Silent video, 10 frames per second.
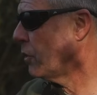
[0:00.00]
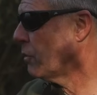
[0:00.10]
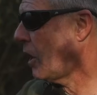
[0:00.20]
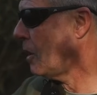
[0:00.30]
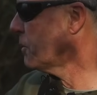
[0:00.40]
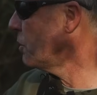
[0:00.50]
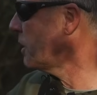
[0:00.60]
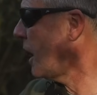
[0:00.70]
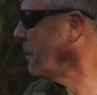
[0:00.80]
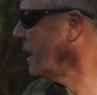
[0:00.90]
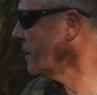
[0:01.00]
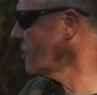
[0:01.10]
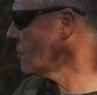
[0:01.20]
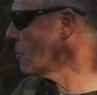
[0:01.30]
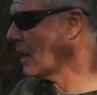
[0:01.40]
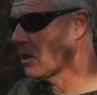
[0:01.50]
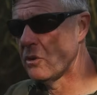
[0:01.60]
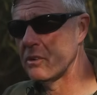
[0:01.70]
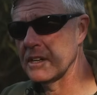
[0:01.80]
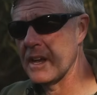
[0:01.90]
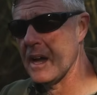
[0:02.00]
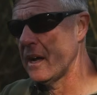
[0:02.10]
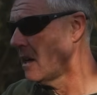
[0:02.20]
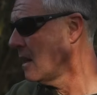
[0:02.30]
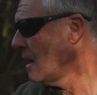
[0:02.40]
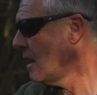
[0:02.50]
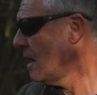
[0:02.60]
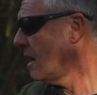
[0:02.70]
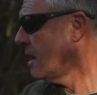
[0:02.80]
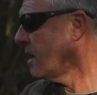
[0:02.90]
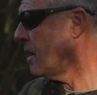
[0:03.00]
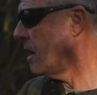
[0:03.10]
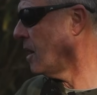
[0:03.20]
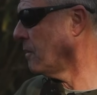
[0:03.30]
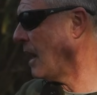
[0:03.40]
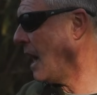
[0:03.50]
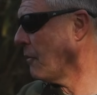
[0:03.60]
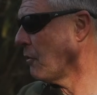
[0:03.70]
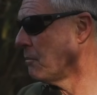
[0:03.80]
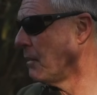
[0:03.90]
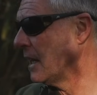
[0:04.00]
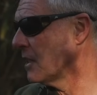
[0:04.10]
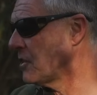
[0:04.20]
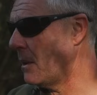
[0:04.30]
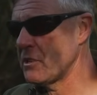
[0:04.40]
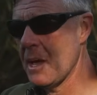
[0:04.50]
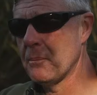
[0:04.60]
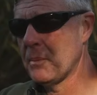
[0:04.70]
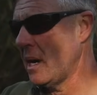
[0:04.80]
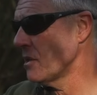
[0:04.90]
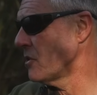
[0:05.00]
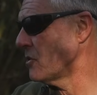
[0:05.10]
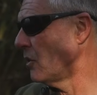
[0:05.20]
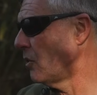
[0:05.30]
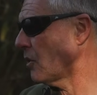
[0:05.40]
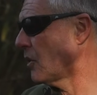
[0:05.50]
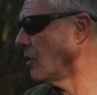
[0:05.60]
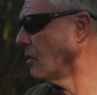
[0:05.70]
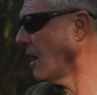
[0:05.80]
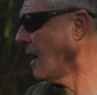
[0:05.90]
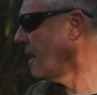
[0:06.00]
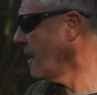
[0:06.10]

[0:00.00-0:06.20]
few carp do come in, because it's a bit cooler now. Now we're in the middle of September, so it's a lot cooler.